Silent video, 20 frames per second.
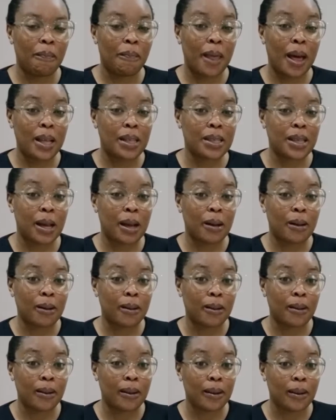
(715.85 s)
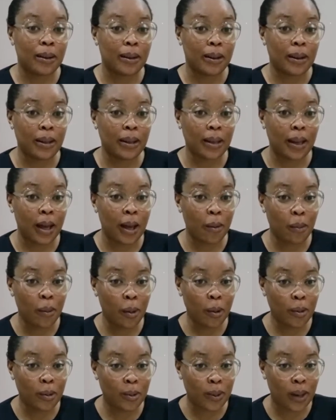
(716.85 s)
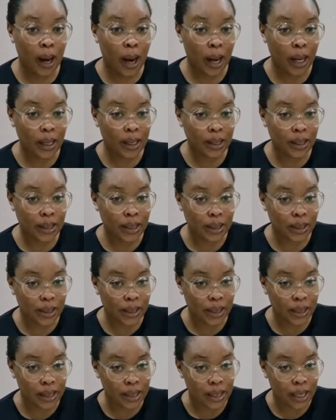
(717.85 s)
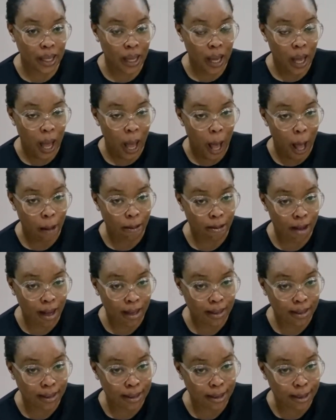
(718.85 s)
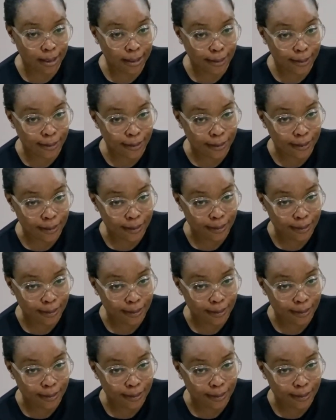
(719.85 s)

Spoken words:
That's how Yabo Ijo carry the gist. I'm gonna give,